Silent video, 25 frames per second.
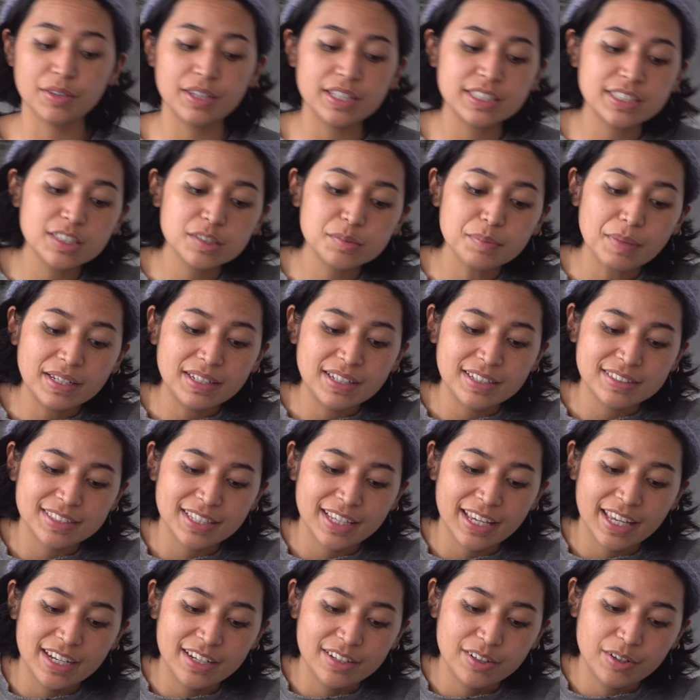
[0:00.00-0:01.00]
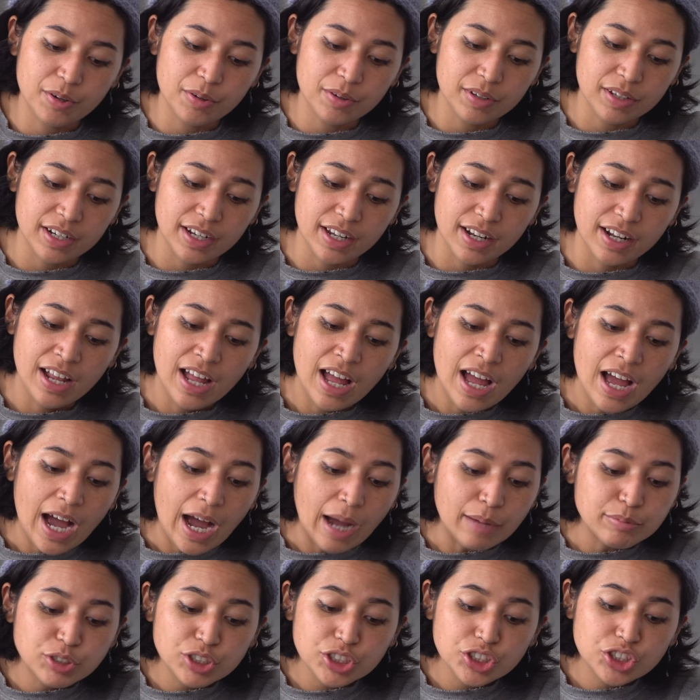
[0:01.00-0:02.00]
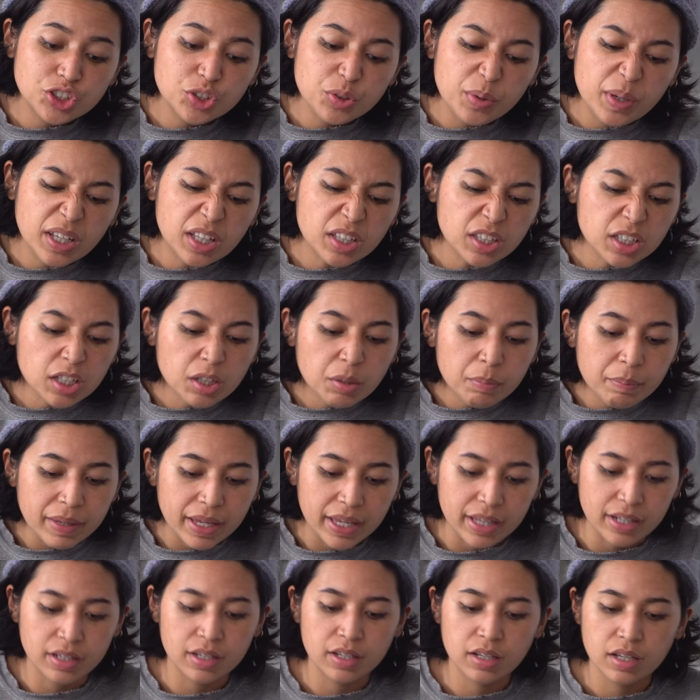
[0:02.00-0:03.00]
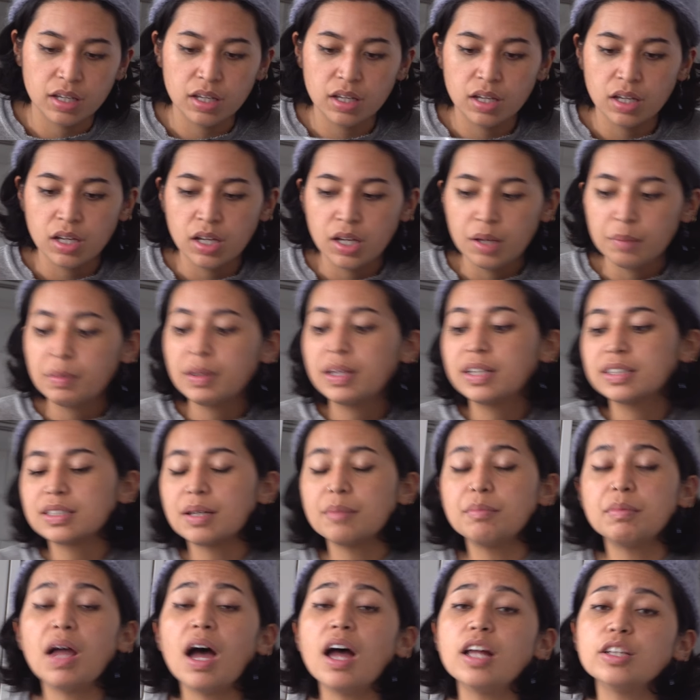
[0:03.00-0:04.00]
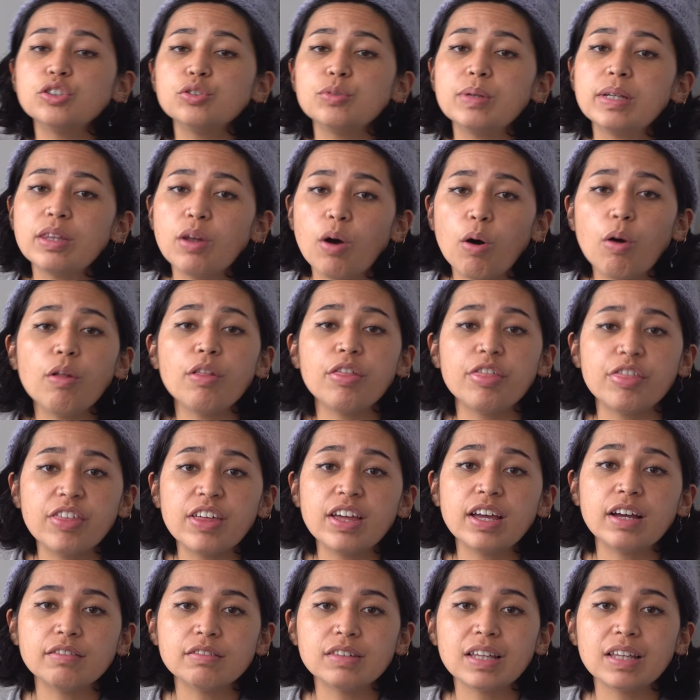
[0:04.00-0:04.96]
this is my desiccated coconut. I'm just doing a little bit because I'm not doing the whole thing of